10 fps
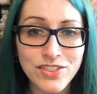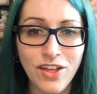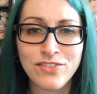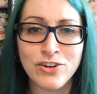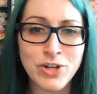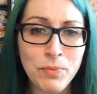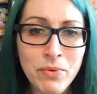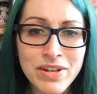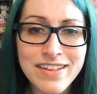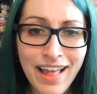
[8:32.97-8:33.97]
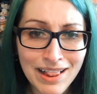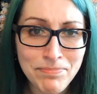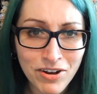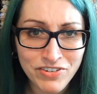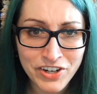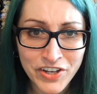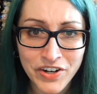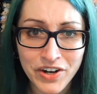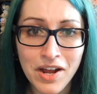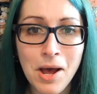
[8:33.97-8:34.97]
"Dr. Chopper, we need help over
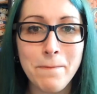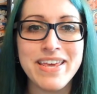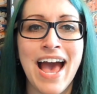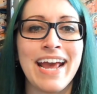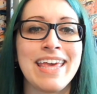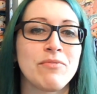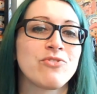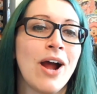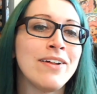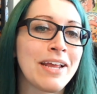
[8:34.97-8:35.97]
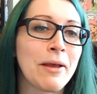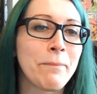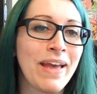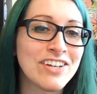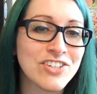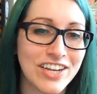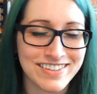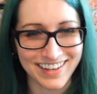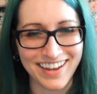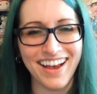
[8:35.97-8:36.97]
here. Miyagi, I'm drowning in patients."